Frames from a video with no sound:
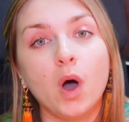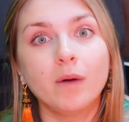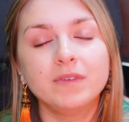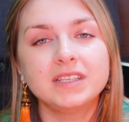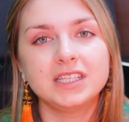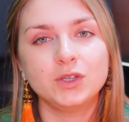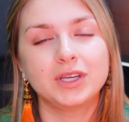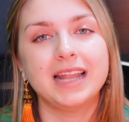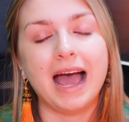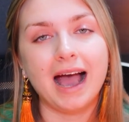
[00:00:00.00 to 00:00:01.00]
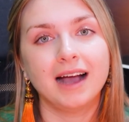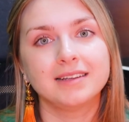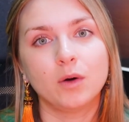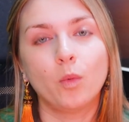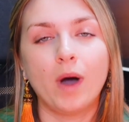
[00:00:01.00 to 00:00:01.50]
obviously you can
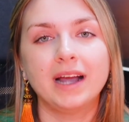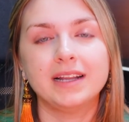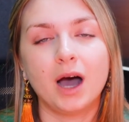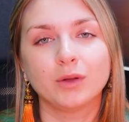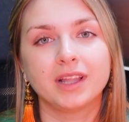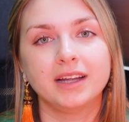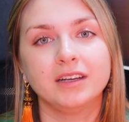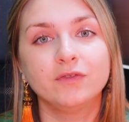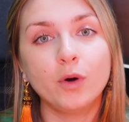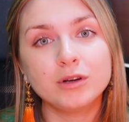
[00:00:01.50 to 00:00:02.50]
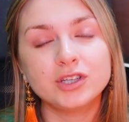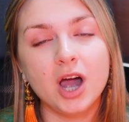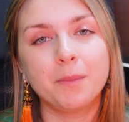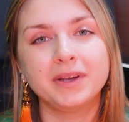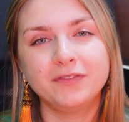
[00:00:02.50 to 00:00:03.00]
add a white outline in
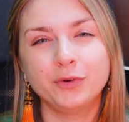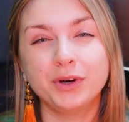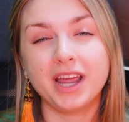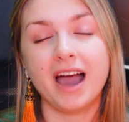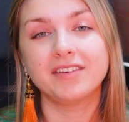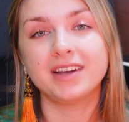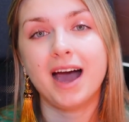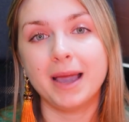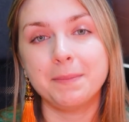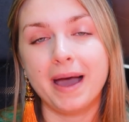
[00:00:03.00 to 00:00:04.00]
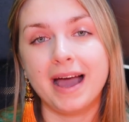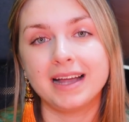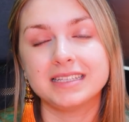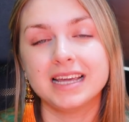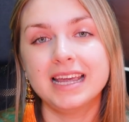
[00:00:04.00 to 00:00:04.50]
Photoshop, but if you already have an
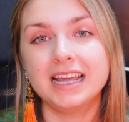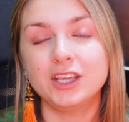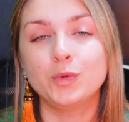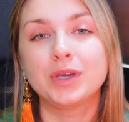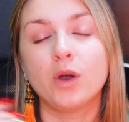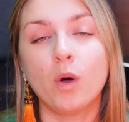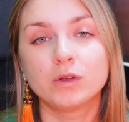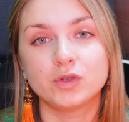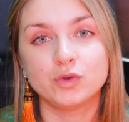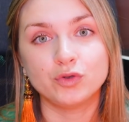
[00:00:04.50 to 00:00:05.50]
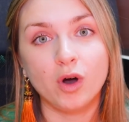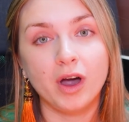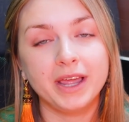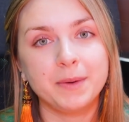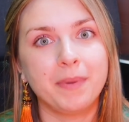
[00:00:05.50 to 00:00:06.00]
iPad, you can also draw
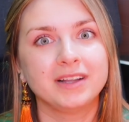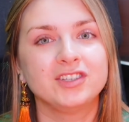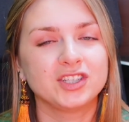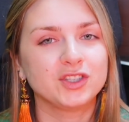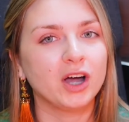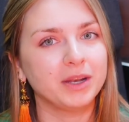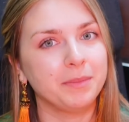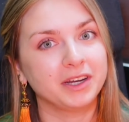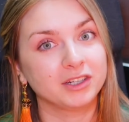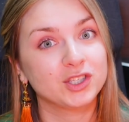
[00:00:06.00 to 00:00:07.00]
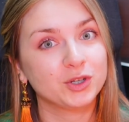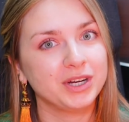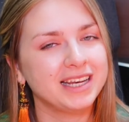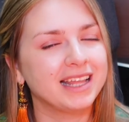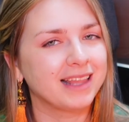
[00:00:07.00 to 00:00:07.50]
it, but just on a bigger
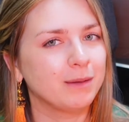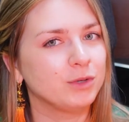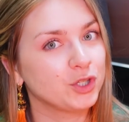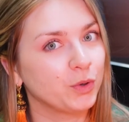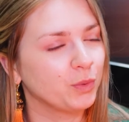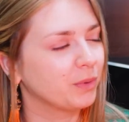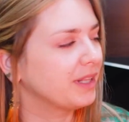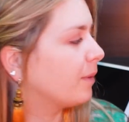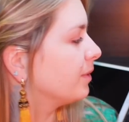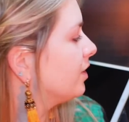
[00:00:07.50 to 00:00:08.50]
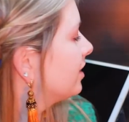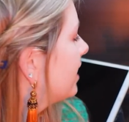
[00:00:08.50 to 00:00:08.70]
screen. And let me show you what that would look